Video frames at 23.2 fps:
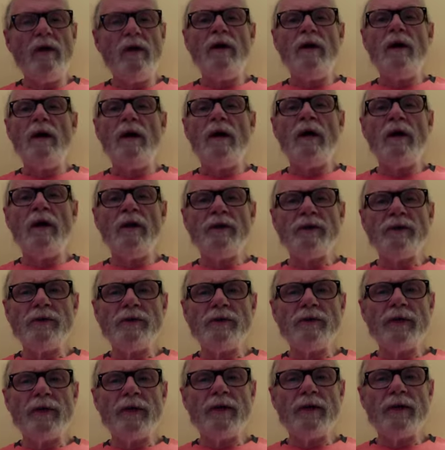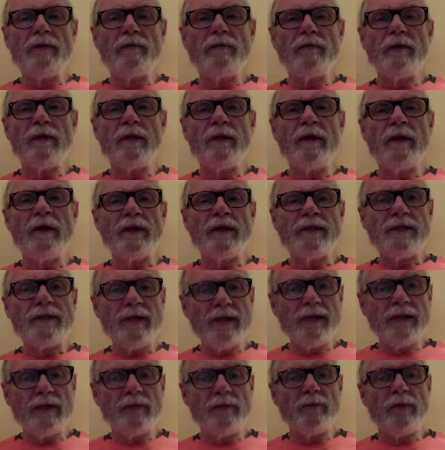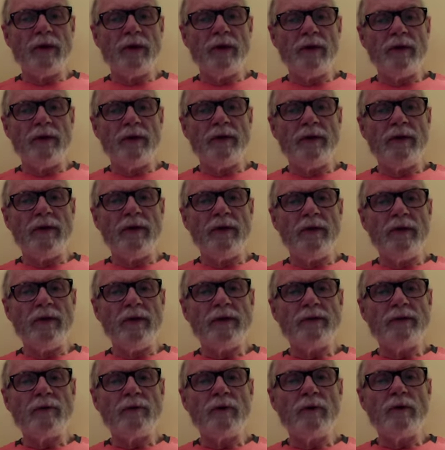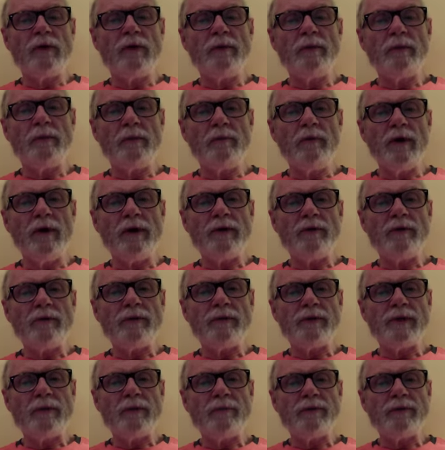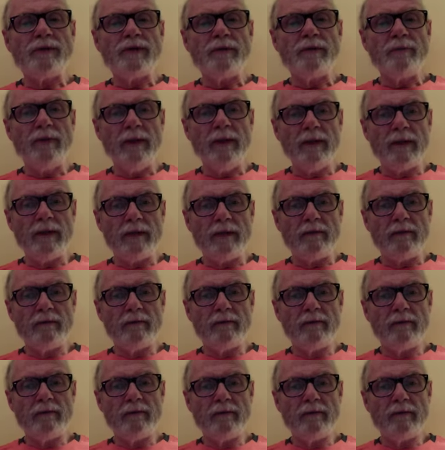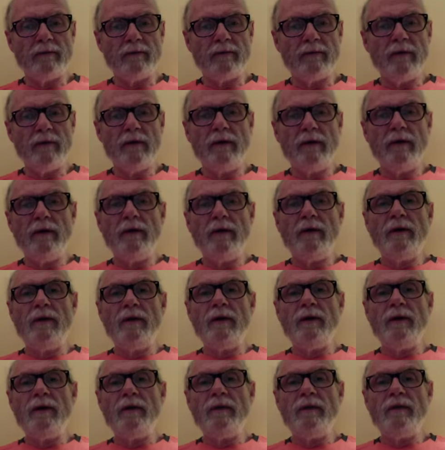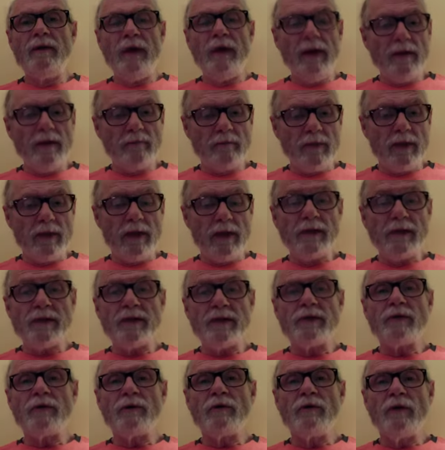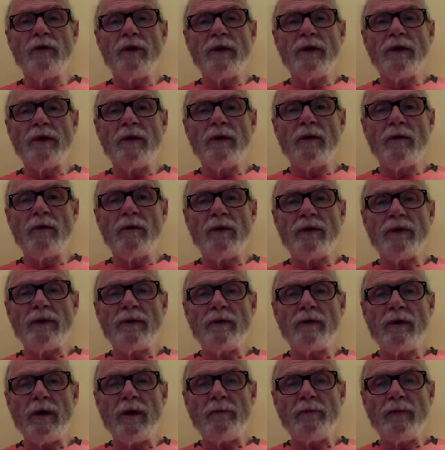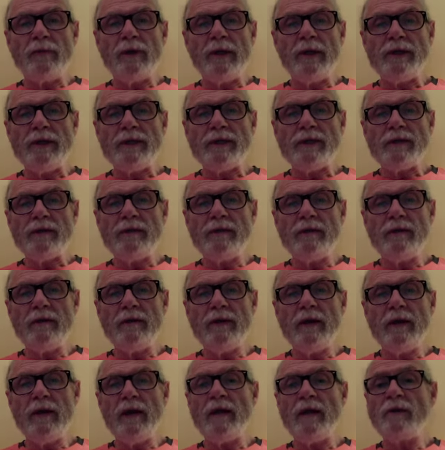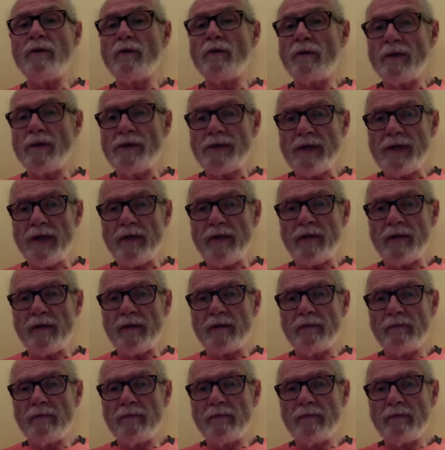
I also think an essential part of the deal is that we're going to provide you with some stability. That means that you're going to go into a place and you're going to stay there.